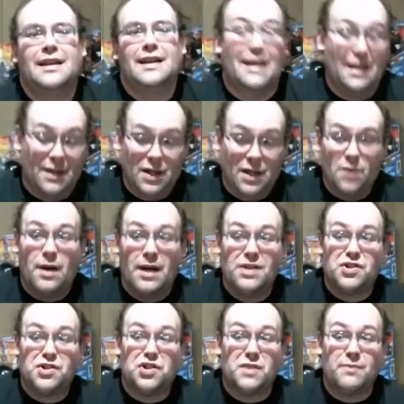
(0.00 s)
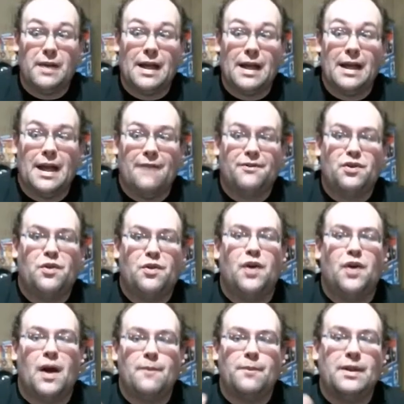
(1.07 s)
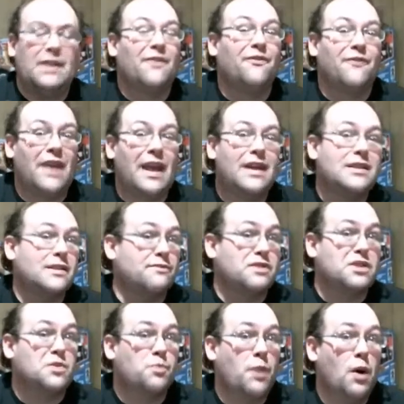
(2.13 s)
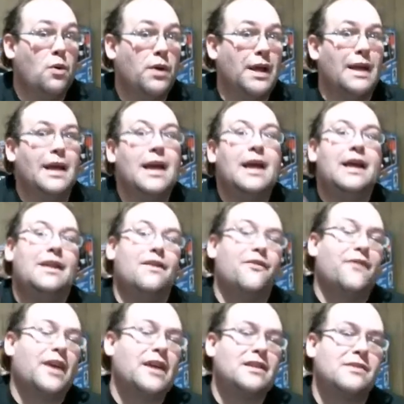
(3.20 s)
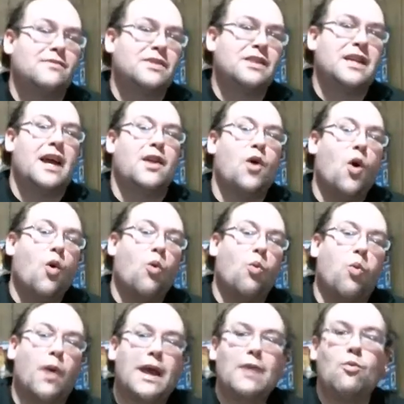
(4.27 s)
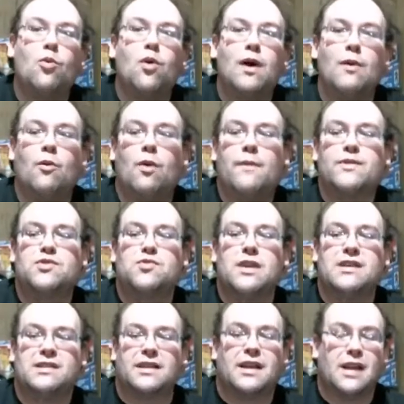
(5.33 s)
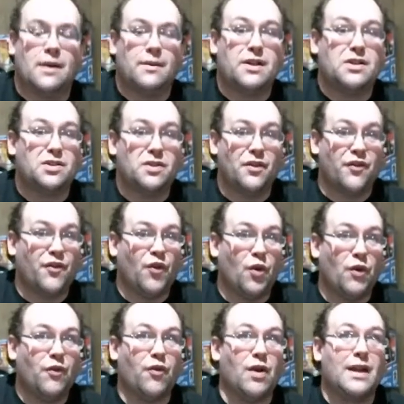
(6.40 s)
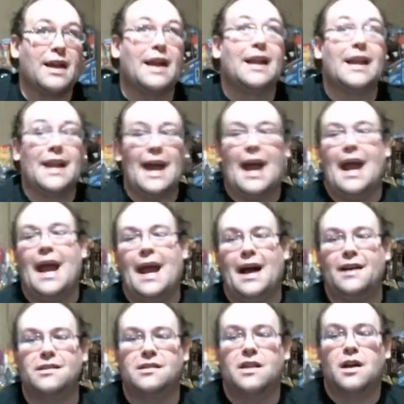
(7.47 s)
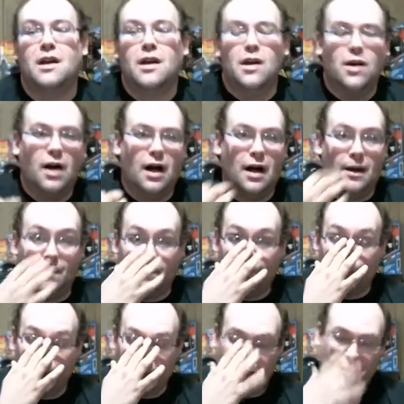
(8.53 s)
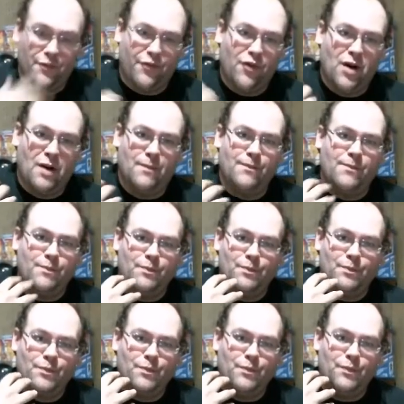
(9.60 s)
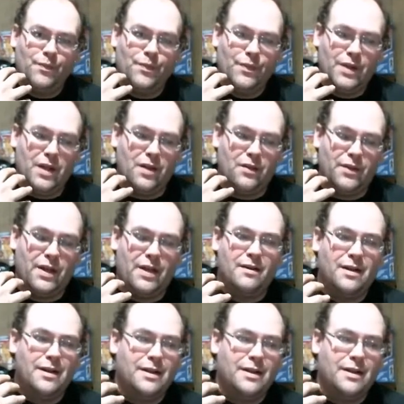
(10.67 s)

in their mind should be an afterthought, but the fans have spoken. The fans have said, we want women's wrestling coming to the forefront, and it has. Um, from, you know, the,